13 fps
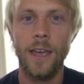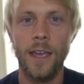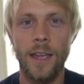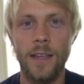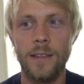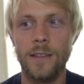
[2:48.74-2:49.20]

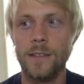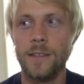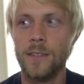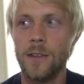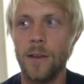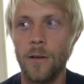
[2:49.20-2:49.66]
And
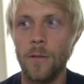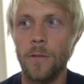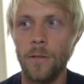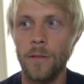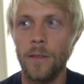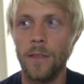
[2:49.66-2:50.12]

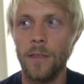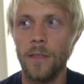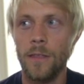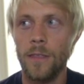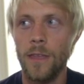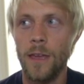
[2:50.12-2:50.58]
so
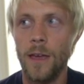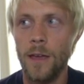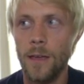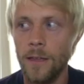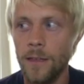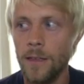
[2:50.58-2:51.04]

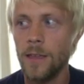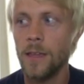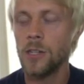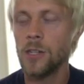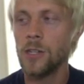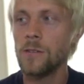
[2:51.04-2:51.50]
the
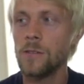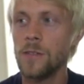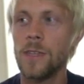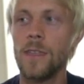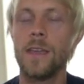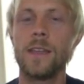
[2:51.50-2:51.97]

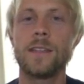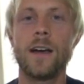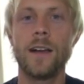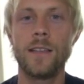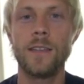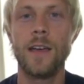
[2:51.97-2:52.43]
issues that they
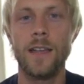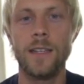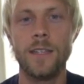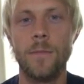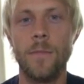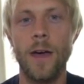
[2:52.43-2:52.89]
talked to
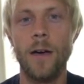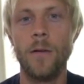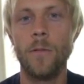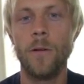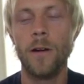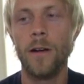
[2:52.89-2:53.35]
us
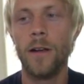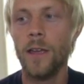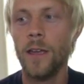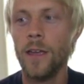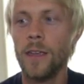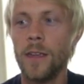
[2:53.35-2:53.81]
about were,
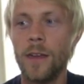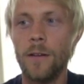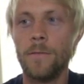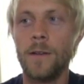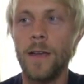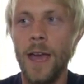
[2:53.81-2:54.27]

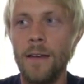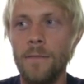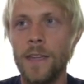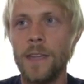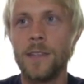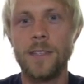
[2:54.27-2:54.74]
if we
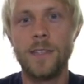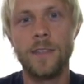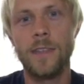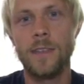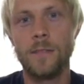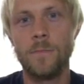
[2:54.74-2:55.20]
have
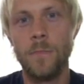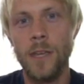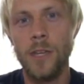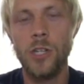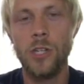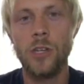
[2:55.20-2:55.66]
this
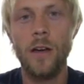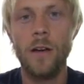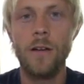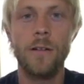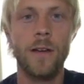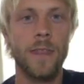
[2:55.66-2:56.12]
big
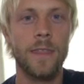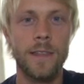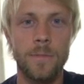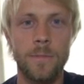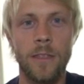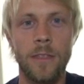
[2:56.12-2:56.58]
show and
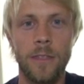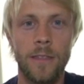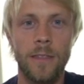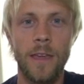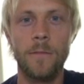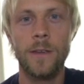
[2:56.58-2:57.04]
this big
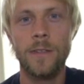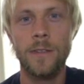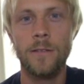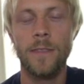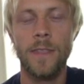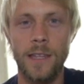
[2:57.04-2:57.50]
thing that we
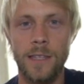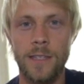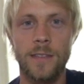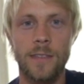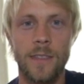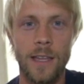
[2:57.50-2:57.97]
do, and
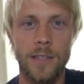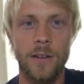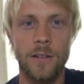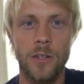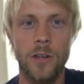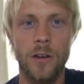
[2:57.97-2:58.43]

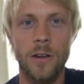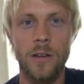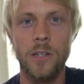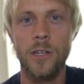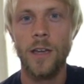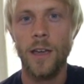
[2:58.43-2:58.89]
that's our
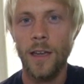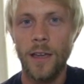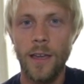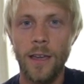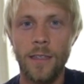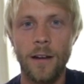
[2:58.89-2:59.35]
church,
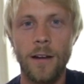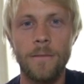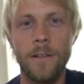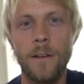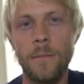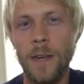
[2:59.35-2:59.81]
there
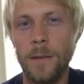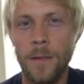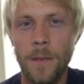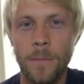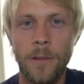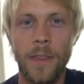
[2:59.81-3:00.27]
aren't very many
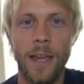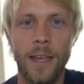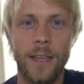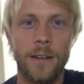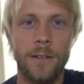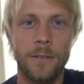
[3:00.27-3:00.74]
people
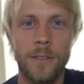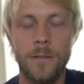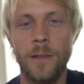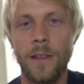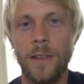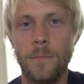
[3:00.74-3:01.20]
that can
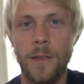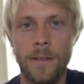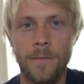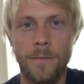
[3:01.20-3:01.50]
ultimately be